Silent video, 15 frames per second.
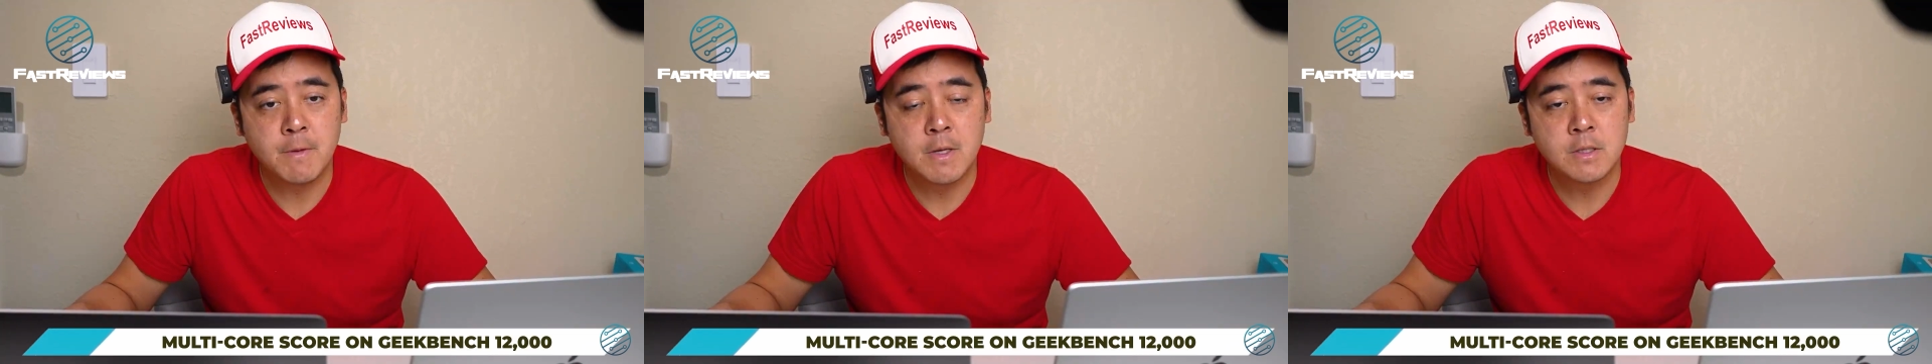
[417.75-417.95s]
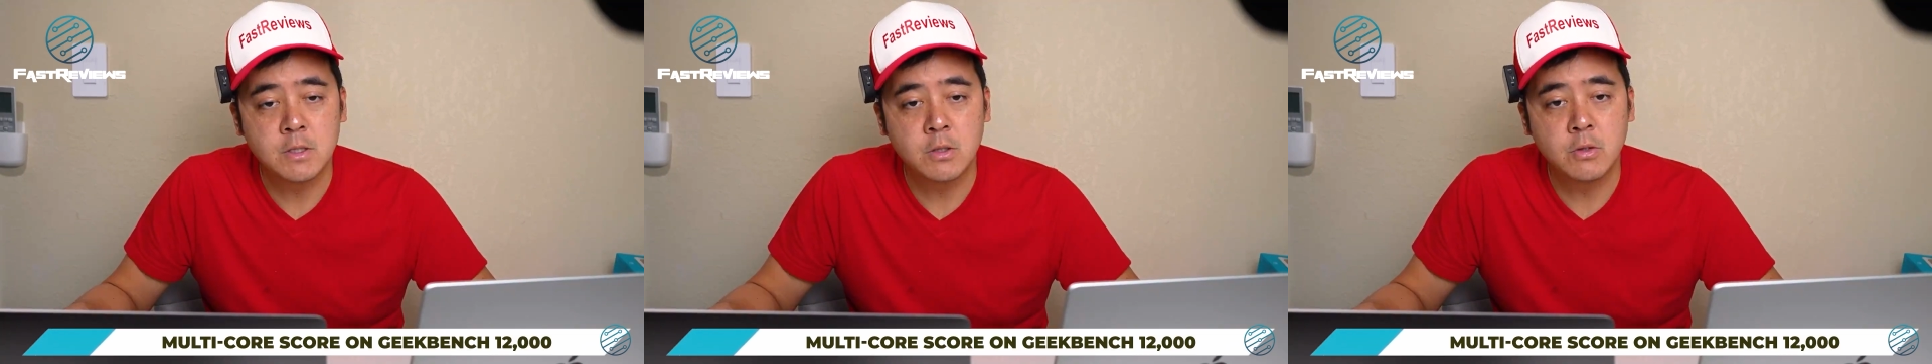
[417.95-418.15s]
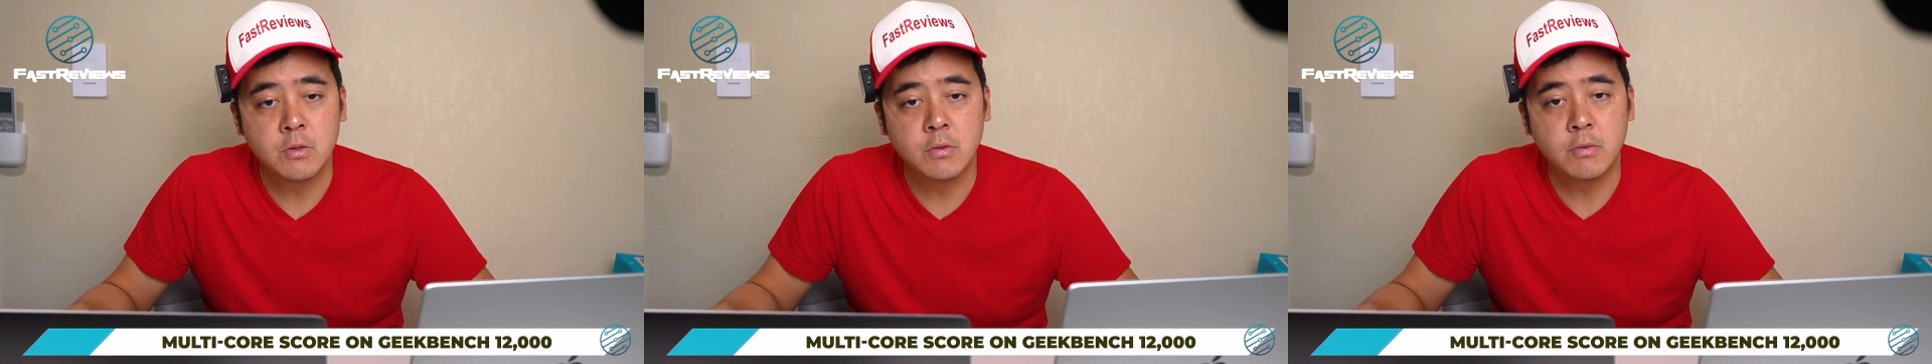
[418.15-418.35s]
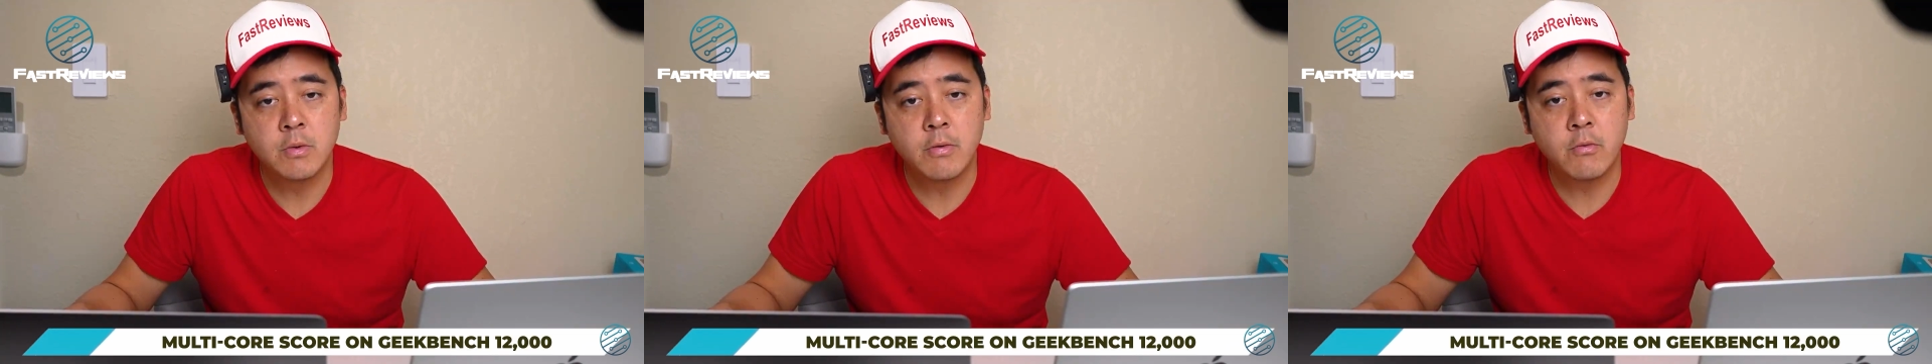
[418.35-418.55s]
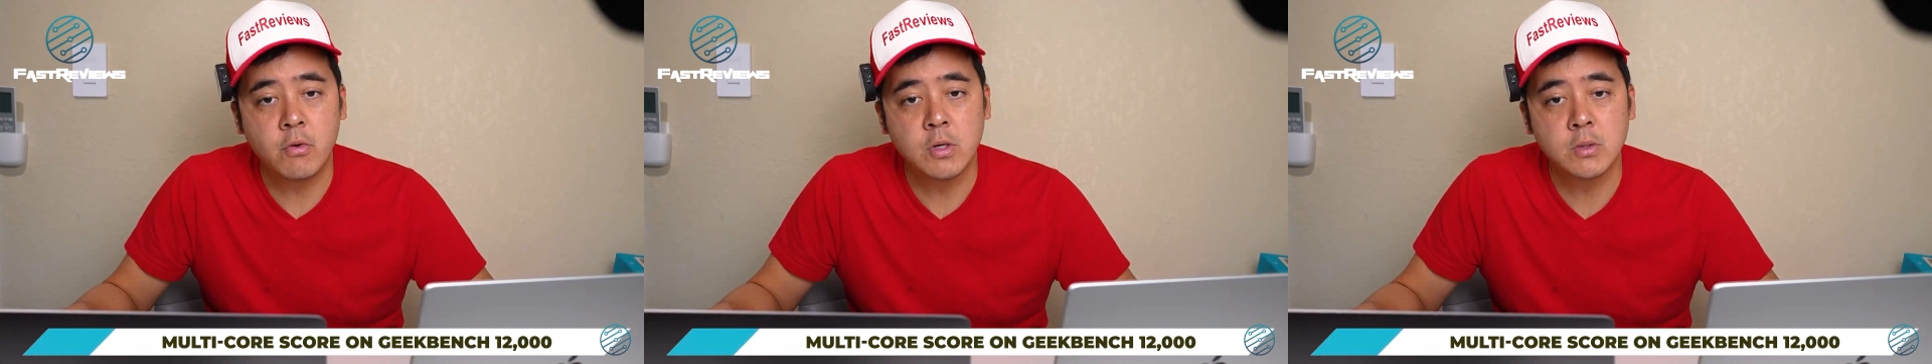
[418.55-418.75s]
So
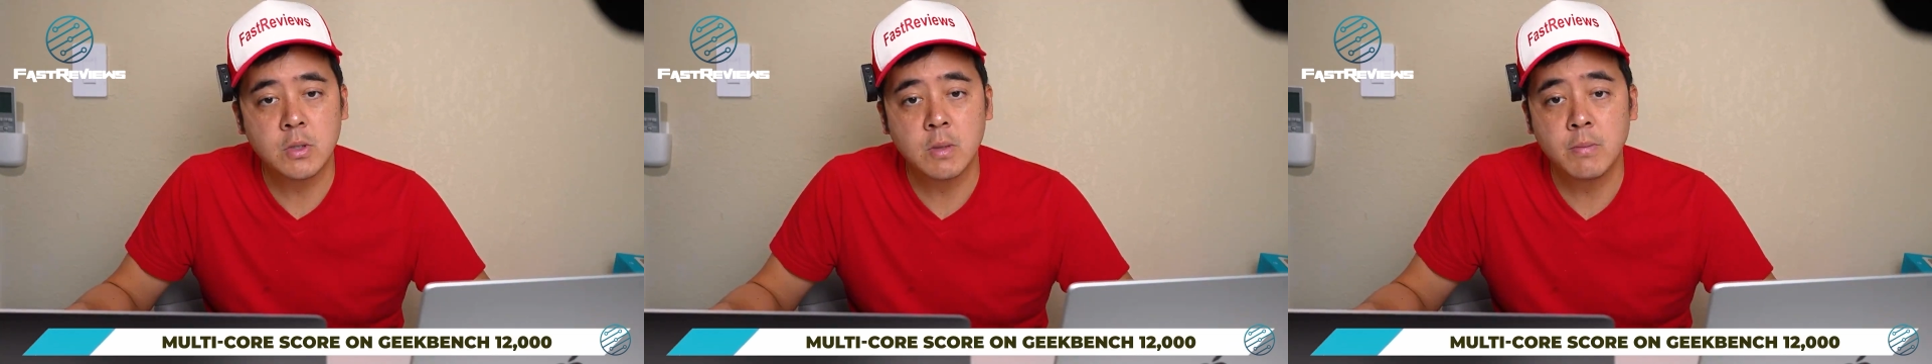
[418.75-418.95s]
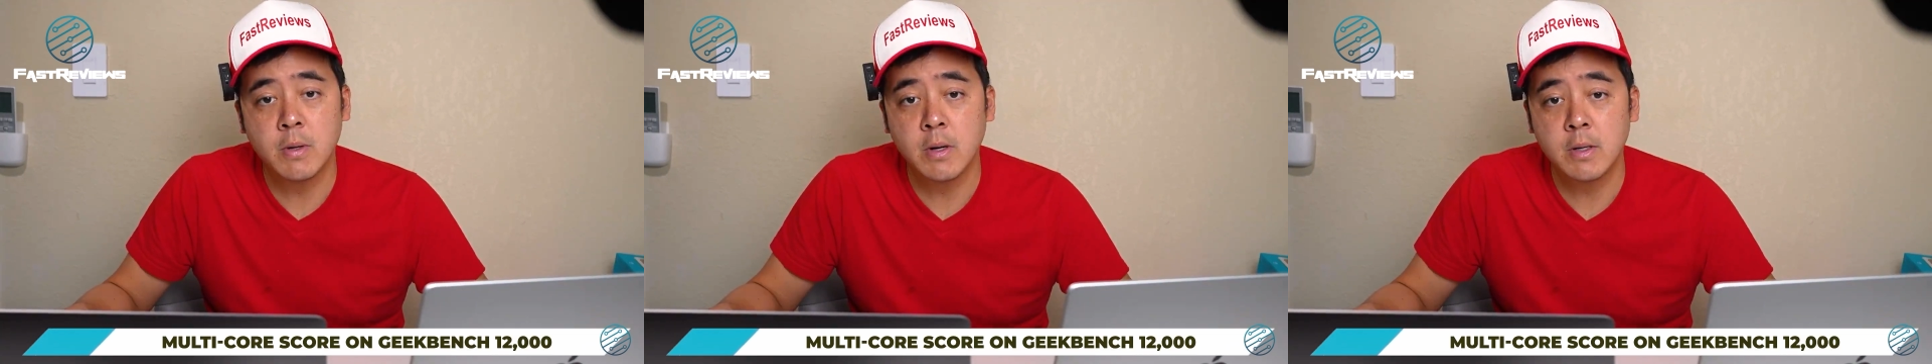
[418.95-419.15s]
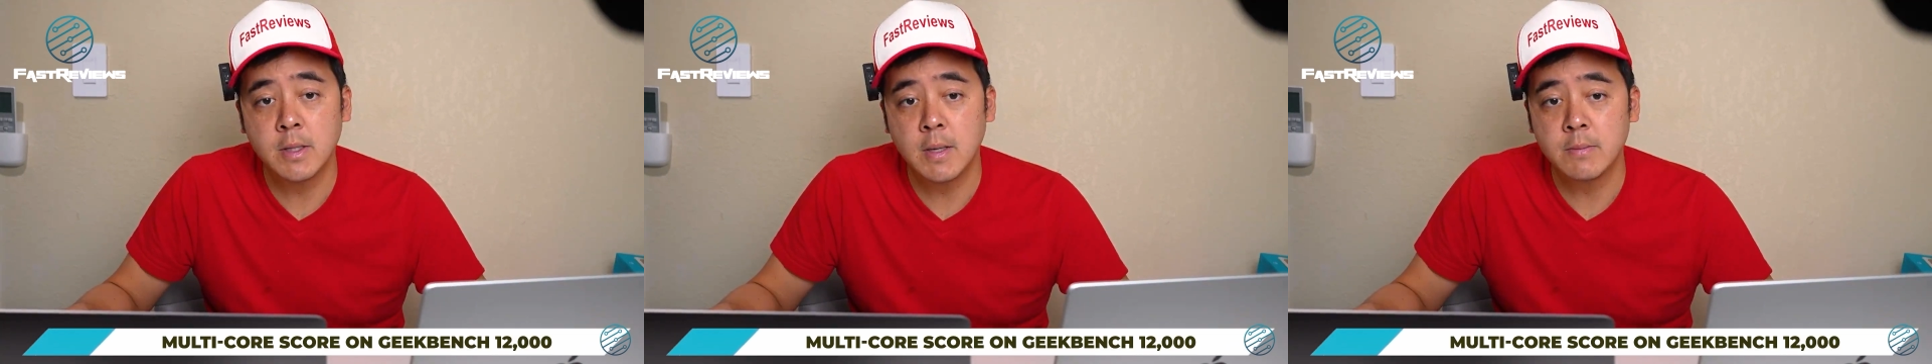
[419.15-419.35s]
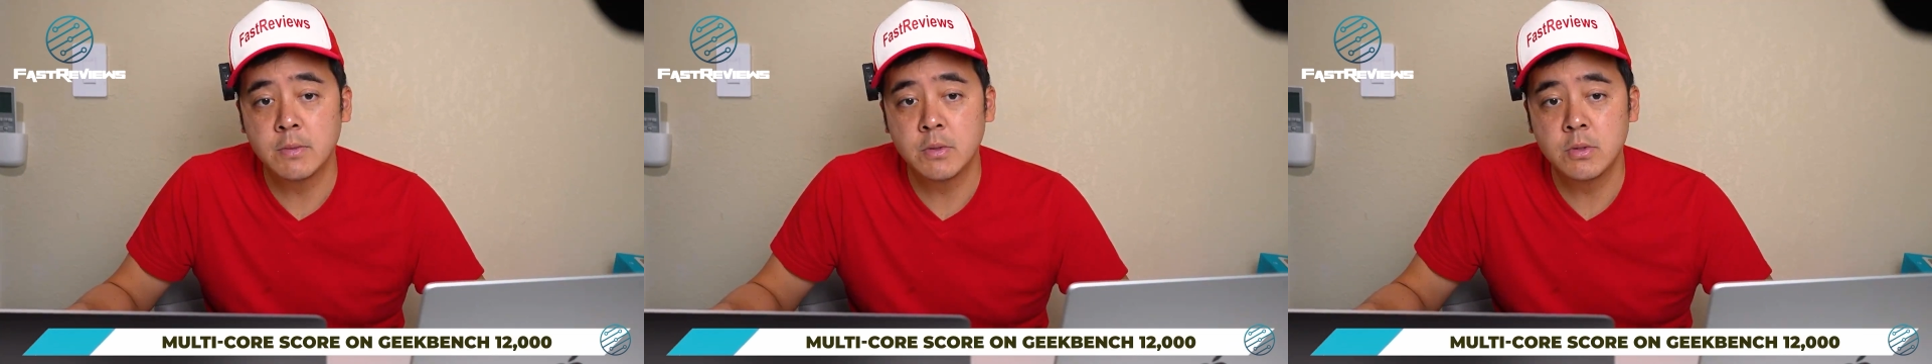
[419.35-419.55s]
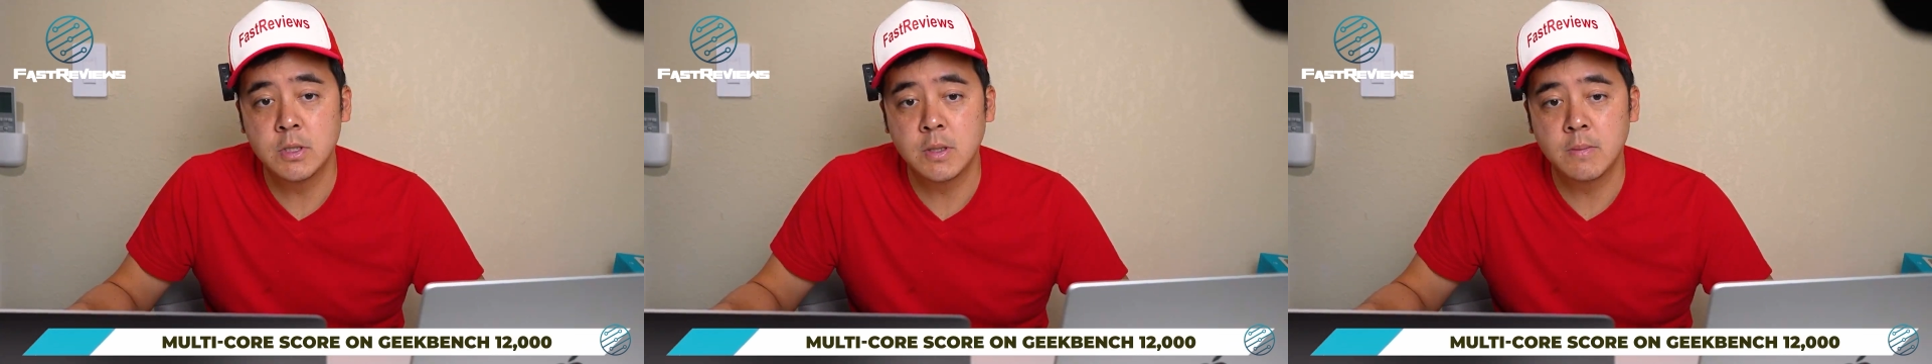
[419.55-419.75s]
of course you're comparing the
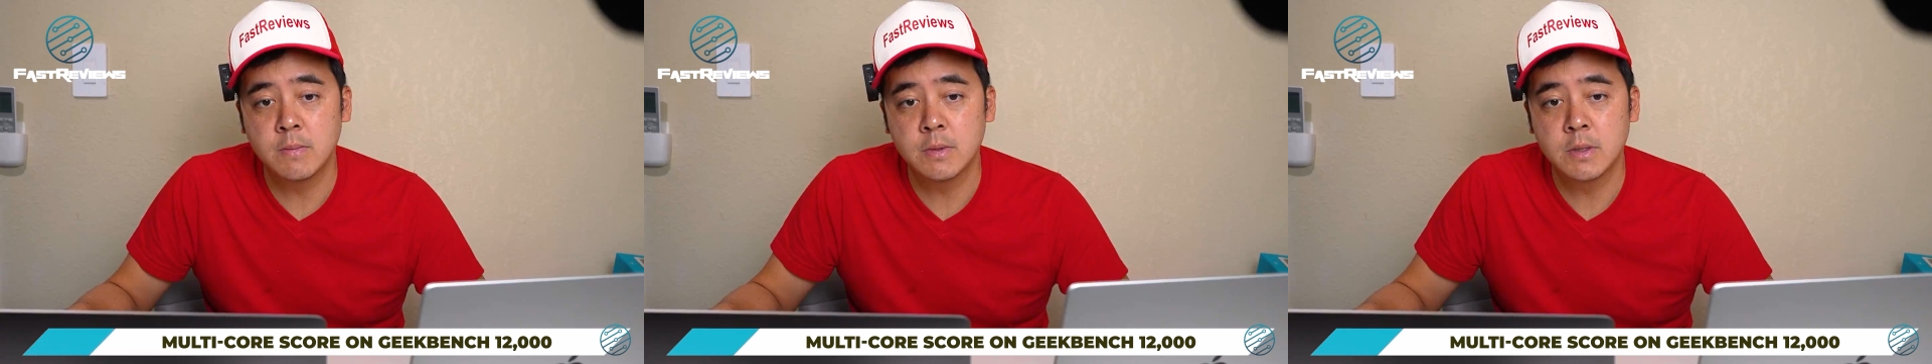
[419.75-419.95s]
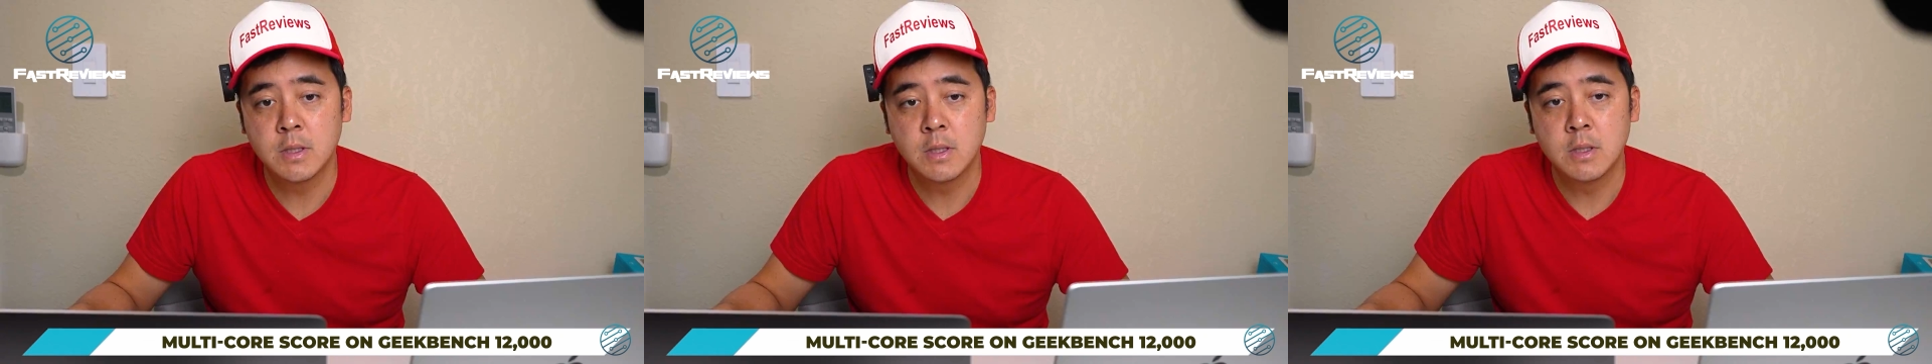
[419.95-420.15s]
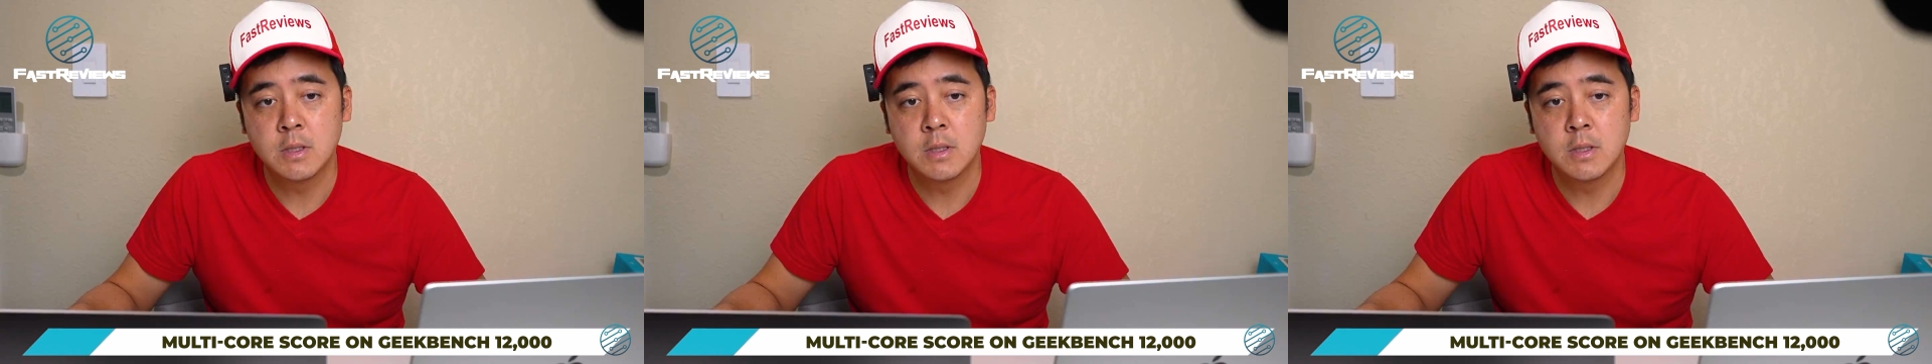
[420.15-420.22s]
M2 chips